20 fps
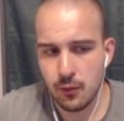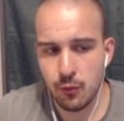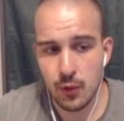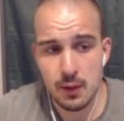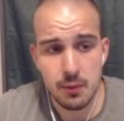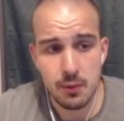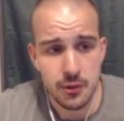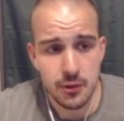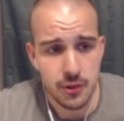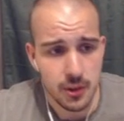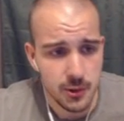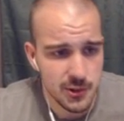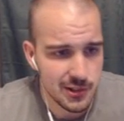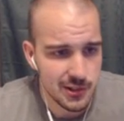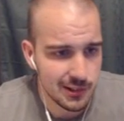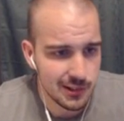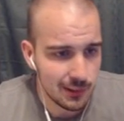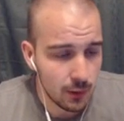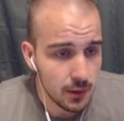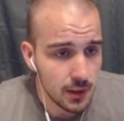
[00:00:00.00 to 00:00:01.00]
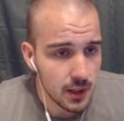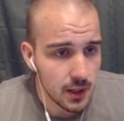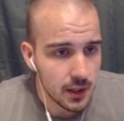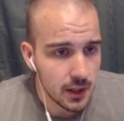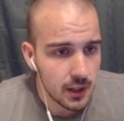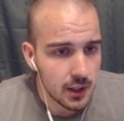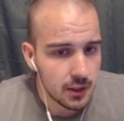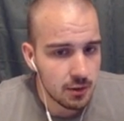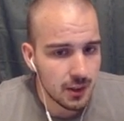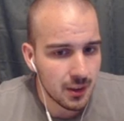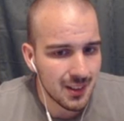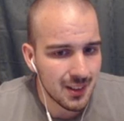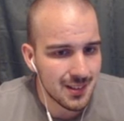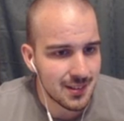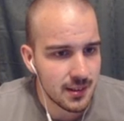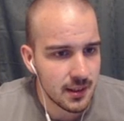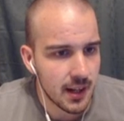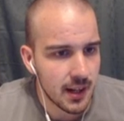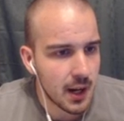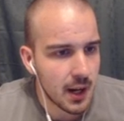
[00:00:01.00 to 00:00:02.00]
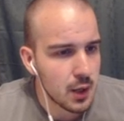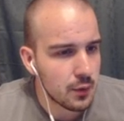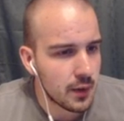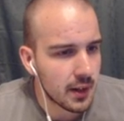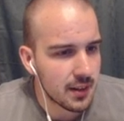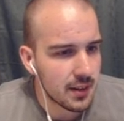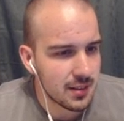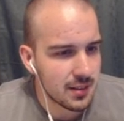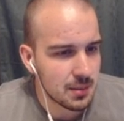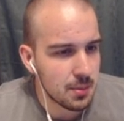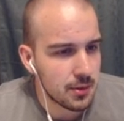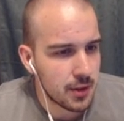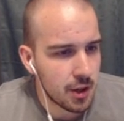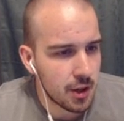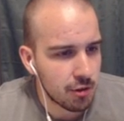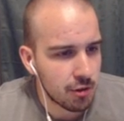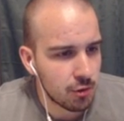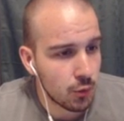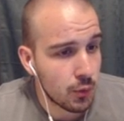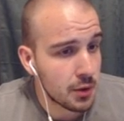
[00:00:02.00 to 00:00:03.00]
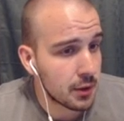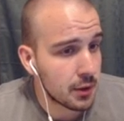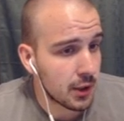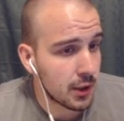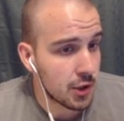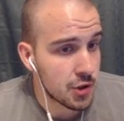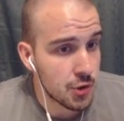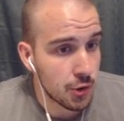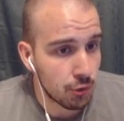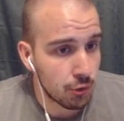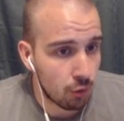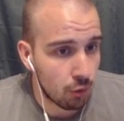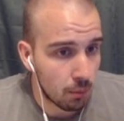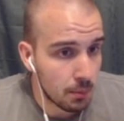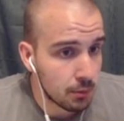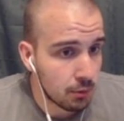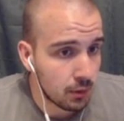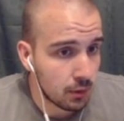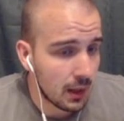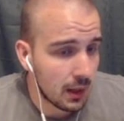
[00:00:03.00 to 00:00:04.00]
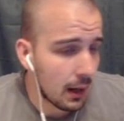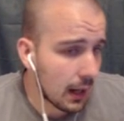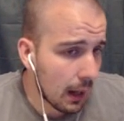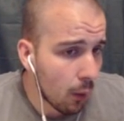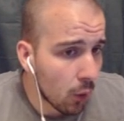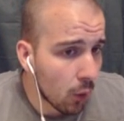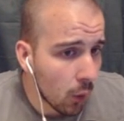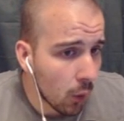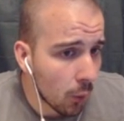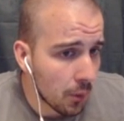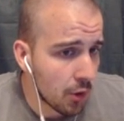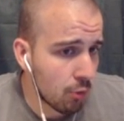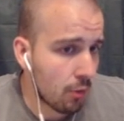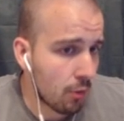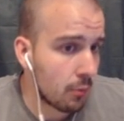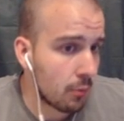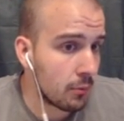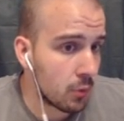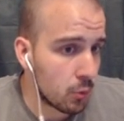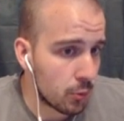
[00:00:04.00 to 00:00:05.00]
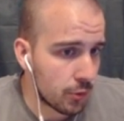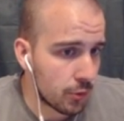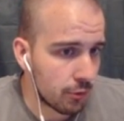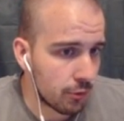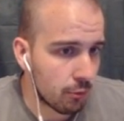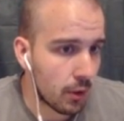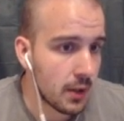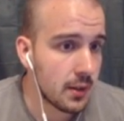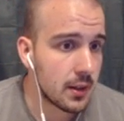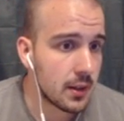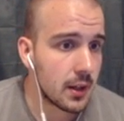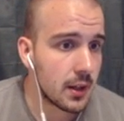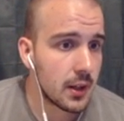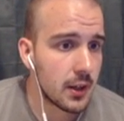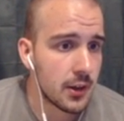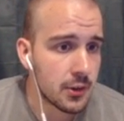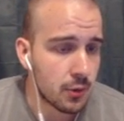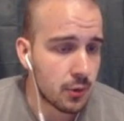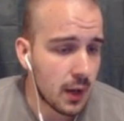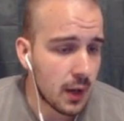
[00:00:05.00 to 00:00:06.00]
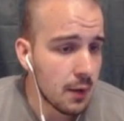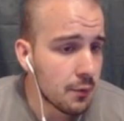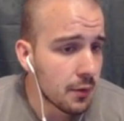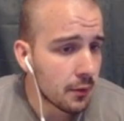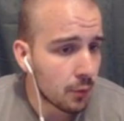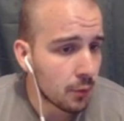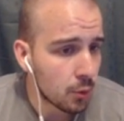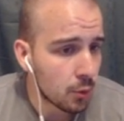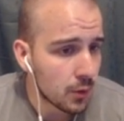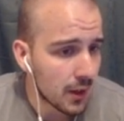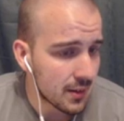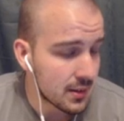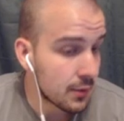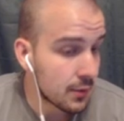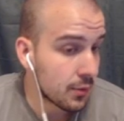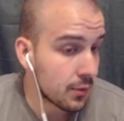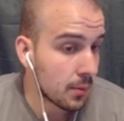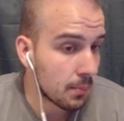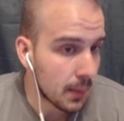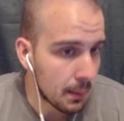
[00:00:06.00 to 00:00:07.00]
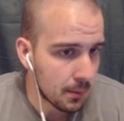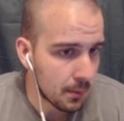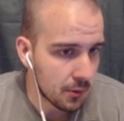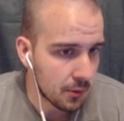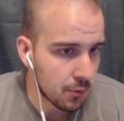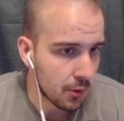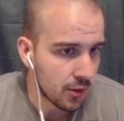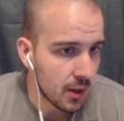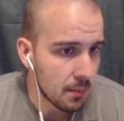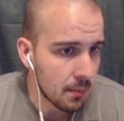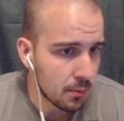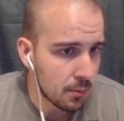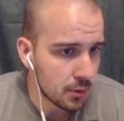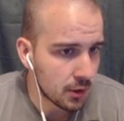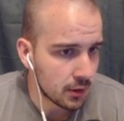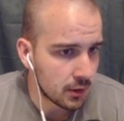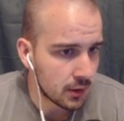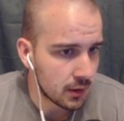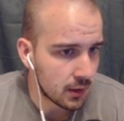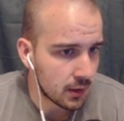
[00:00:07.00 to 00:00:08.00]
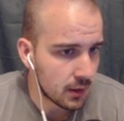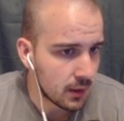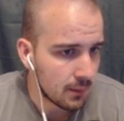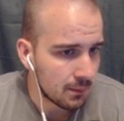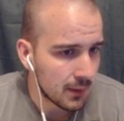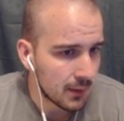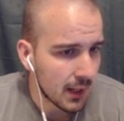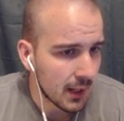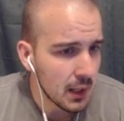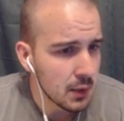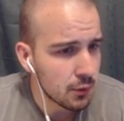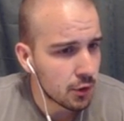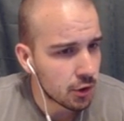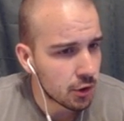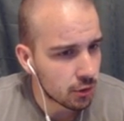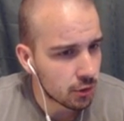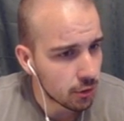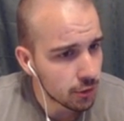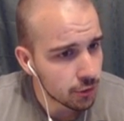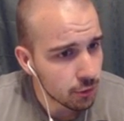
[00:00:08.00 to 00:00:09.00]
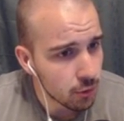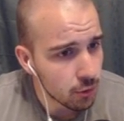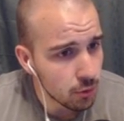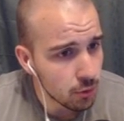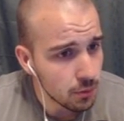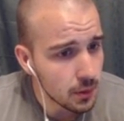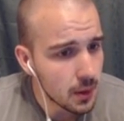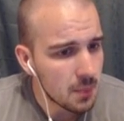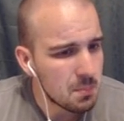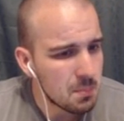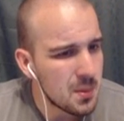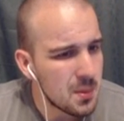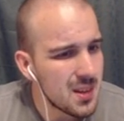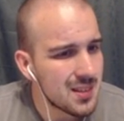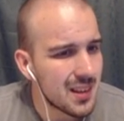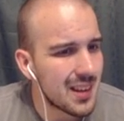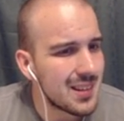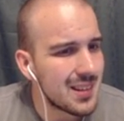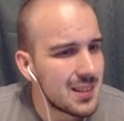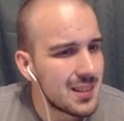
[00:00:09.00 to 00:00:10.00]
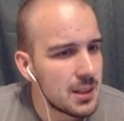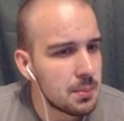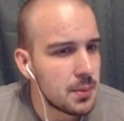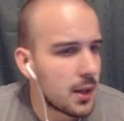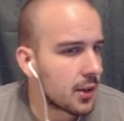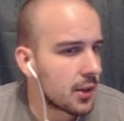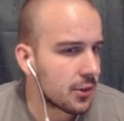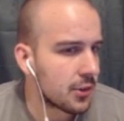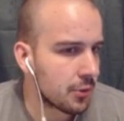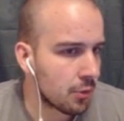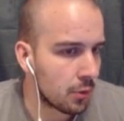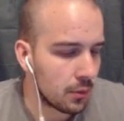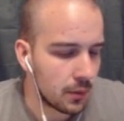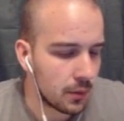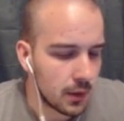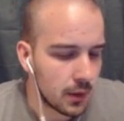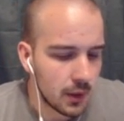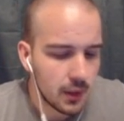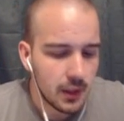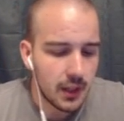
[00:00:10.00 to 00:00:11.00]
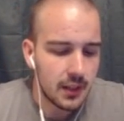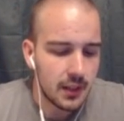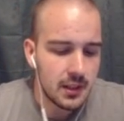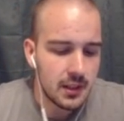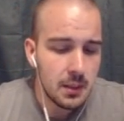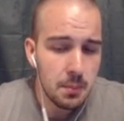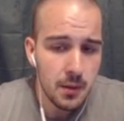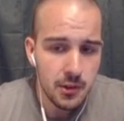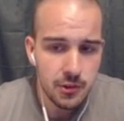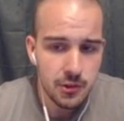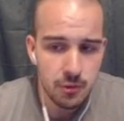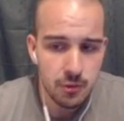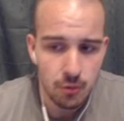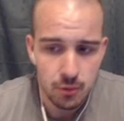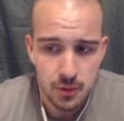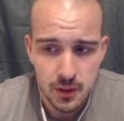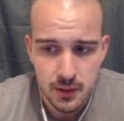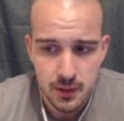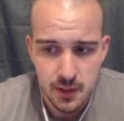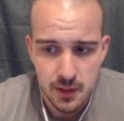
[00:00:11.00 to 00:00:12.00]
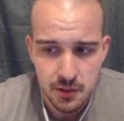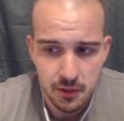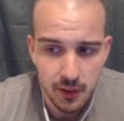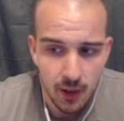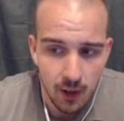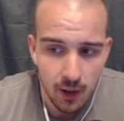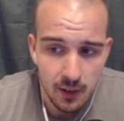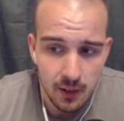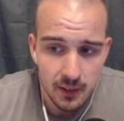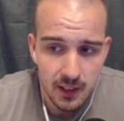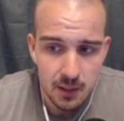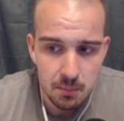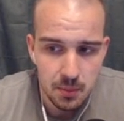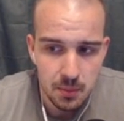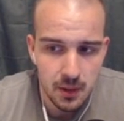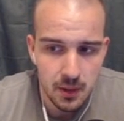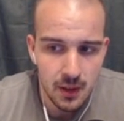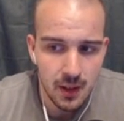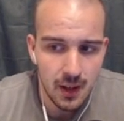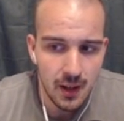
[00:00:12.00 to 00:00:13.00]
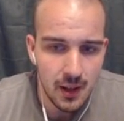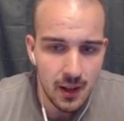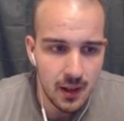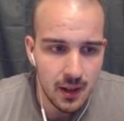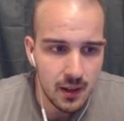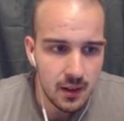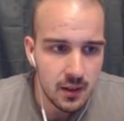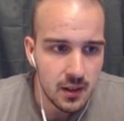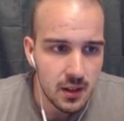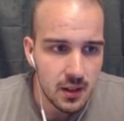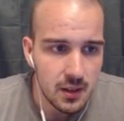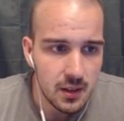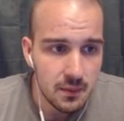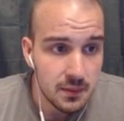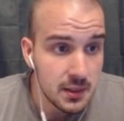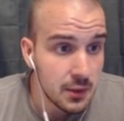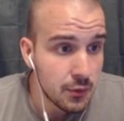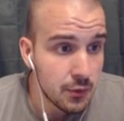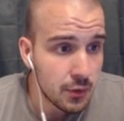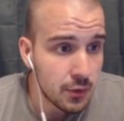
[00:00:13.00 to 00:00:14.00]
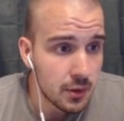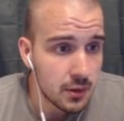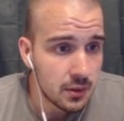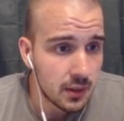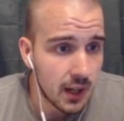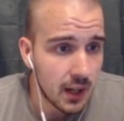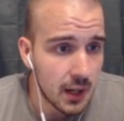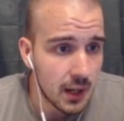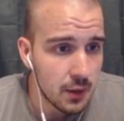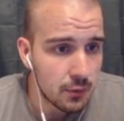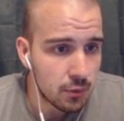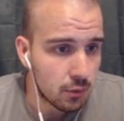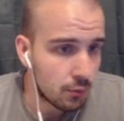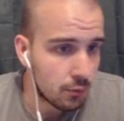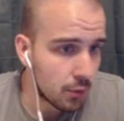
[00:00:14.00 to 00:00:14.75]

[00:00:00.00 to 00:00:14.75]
For every single slot, you can see kind of a customization of what you can choose on between. I'll call this one runes, right? So every rune has different purpose. For example, the kind of cross rune means a DPS rune. And DPS rune in this regard can be a different kind of rune.